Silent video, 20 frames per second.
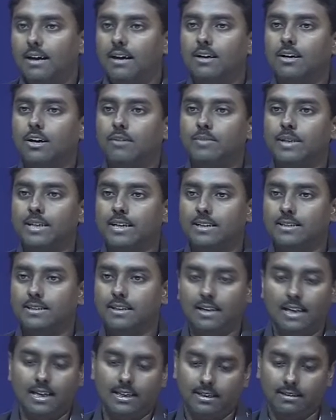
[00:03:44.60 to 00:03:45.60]

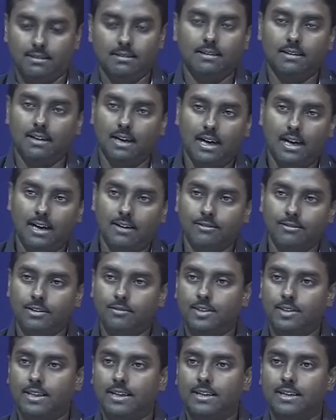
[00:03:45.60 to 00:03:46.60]
communication, like I have
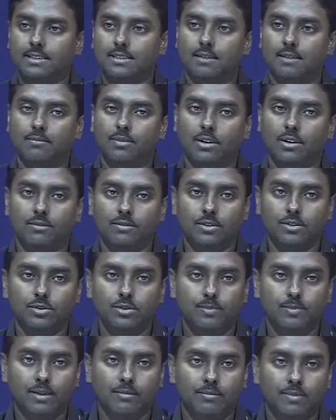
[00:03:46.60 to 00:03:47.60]
given that example of
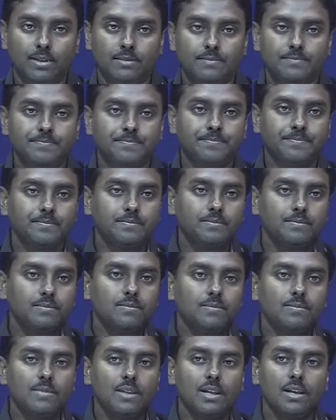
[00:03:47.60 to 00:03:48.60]
newspaper.
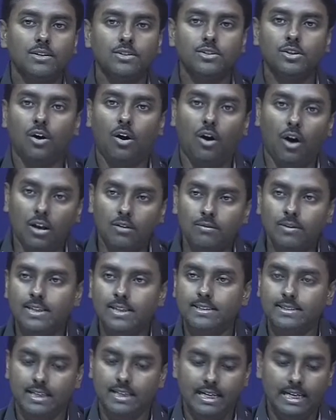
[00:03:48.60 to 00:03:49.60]
So,
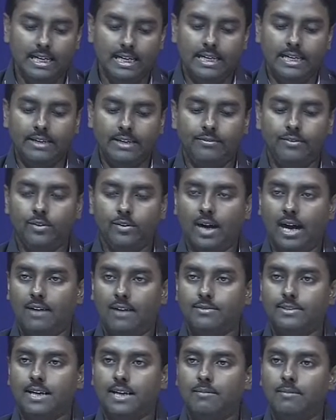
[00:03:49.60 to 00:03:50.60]
always if you
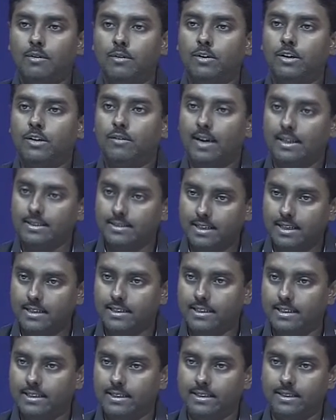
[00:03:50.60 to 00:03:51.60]
have some amount of
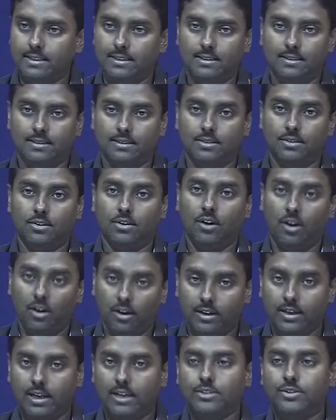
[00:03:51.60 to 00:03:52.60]
uncertainty,
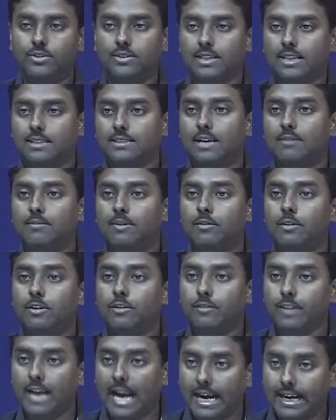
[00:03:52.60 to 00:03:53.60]
or I should say some amount
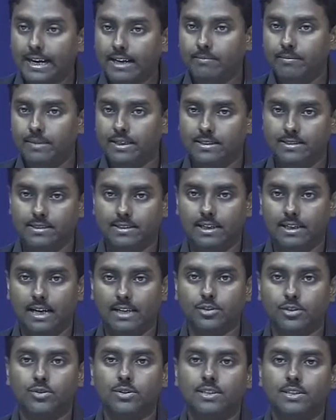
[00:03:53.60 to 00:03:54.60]
of randomness
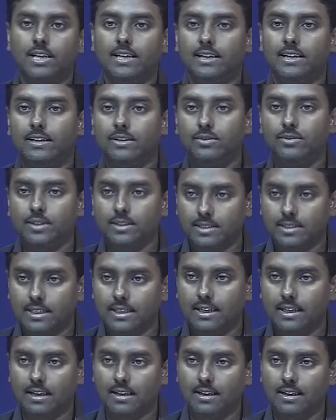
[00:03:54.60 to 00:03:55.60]
associated to the
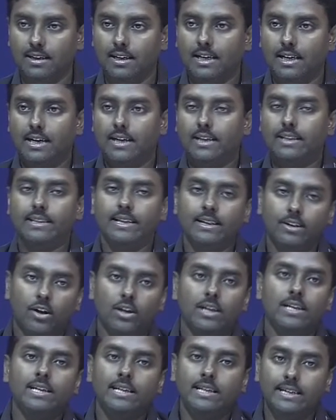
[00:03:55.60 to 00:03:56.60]
signal, then
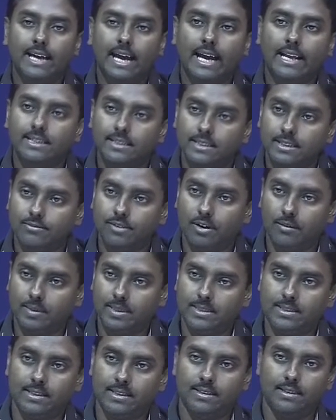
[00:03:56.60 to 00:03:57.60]
only it carries
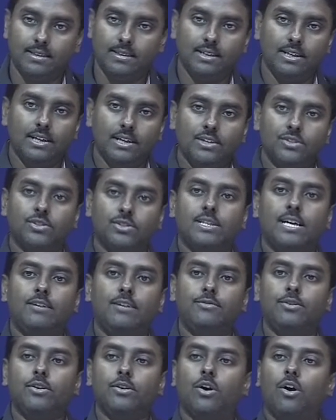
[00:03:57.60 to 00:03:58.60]
information. So,
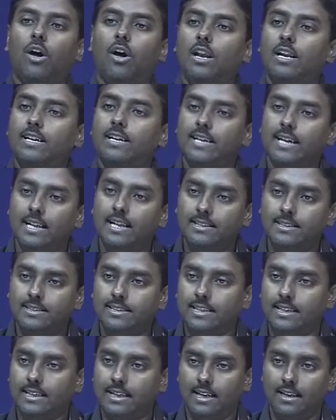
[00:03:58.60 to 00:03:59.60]
therefore, all real
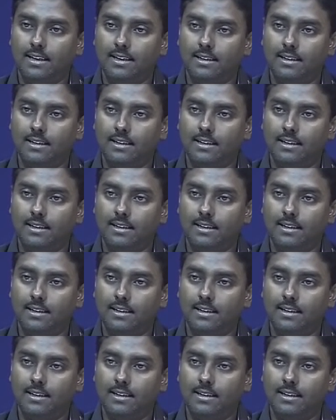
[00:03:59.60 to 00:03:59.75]
signal,